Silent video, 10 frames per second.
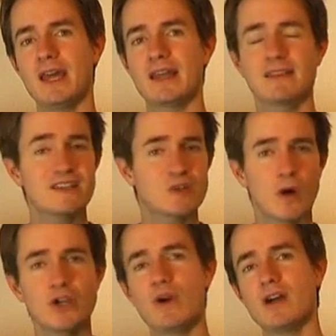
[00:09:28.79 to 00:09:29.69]
And that's
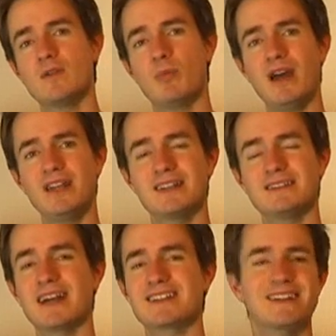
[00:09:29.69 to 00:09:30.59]
why you have the panic
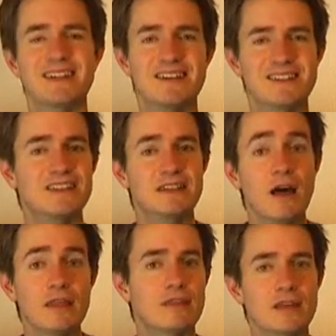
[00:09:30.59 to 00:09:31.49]
attacks, and it is
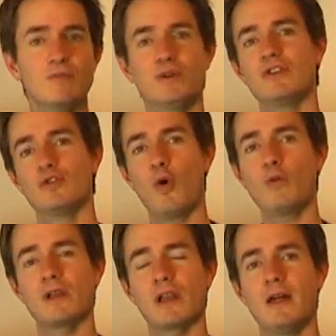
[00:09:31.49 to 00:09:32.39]
nothing but
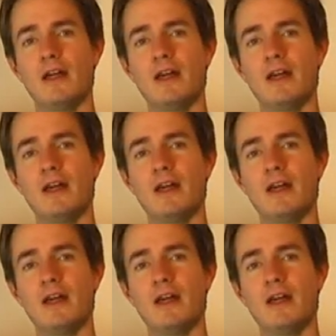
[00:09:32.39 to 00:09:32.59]
normal.